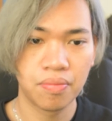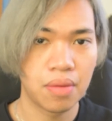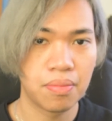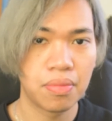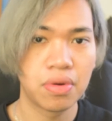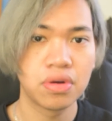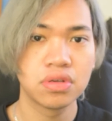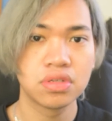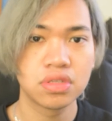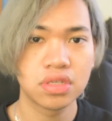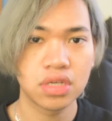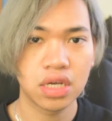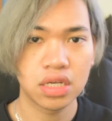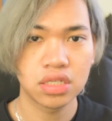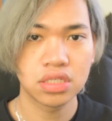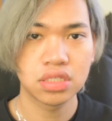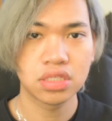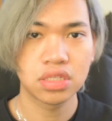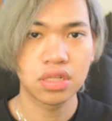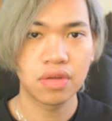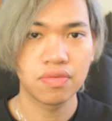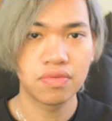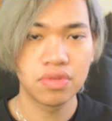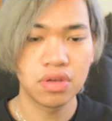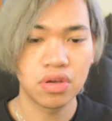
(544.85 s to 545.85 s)
Personally, I
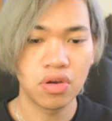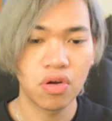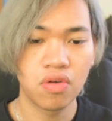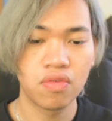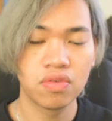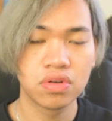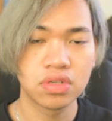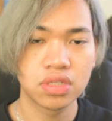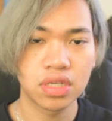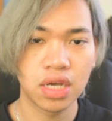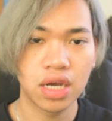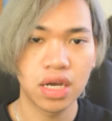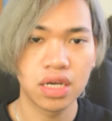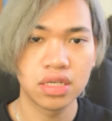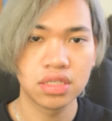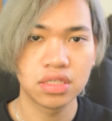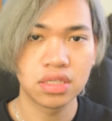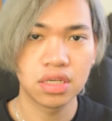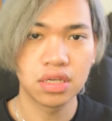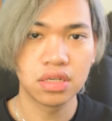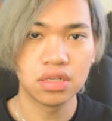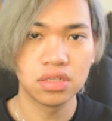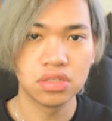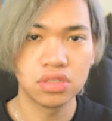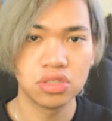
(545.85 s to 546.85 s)
just love the
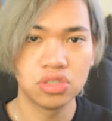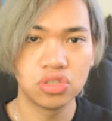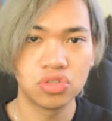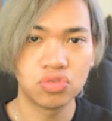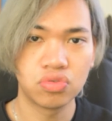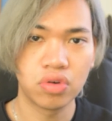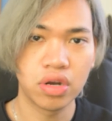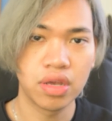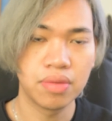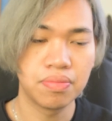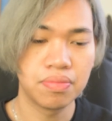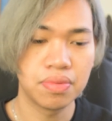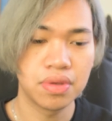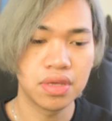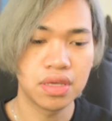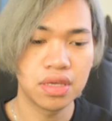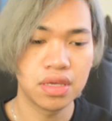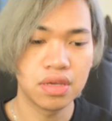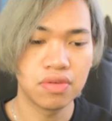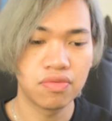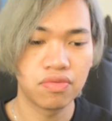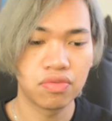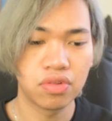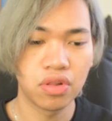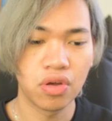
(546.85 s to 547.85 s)
oversized and
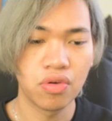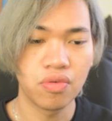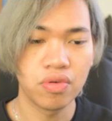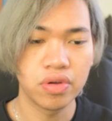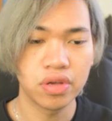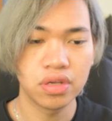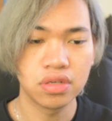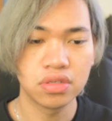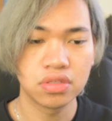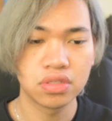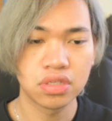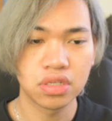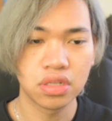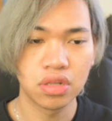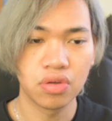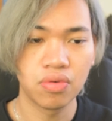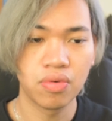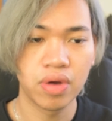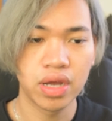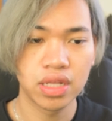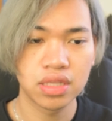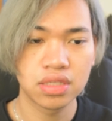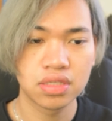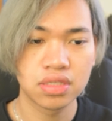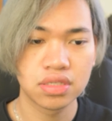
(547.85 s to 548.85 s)
drapey, flowy
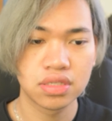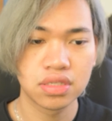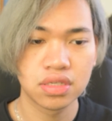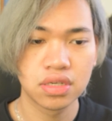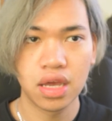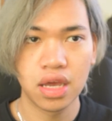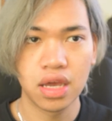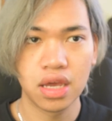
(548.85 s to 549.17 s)
silhouettes.